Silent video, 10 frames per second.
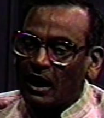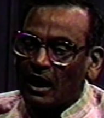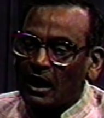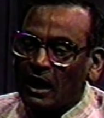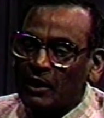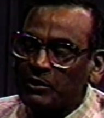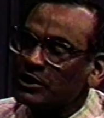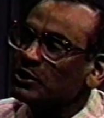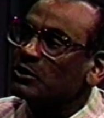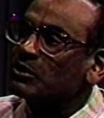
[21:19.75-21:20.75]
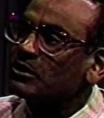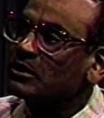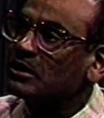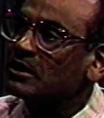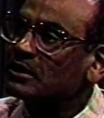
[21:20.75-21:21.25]
our ego.
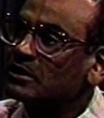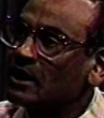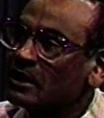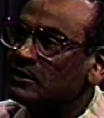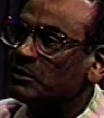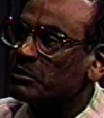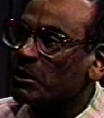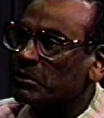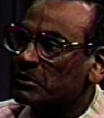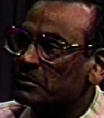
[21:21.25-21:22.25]
That is the problem.